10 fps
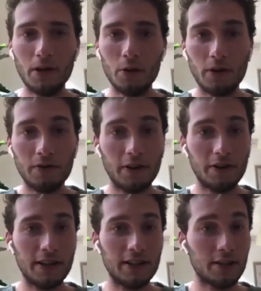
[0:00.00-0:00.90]
who are
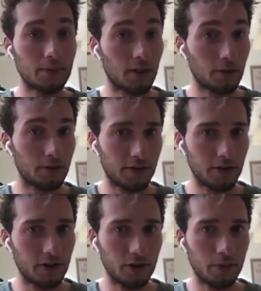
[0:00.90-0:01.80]
very smart with
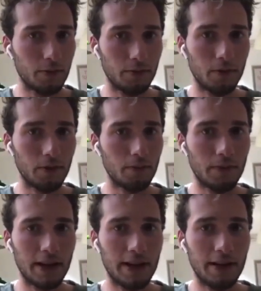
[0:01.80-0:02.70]
YouTube but
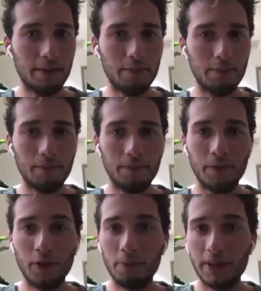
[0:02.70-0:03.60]
may
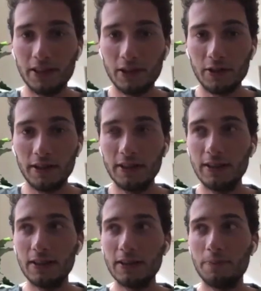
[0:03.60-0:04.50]
not be
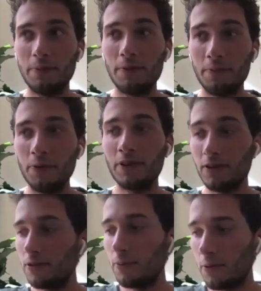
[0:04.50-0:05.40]
historians, but
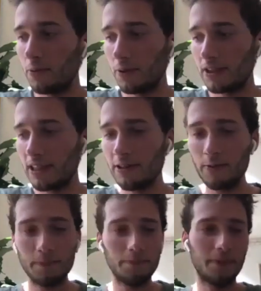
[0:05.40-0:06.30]
who would still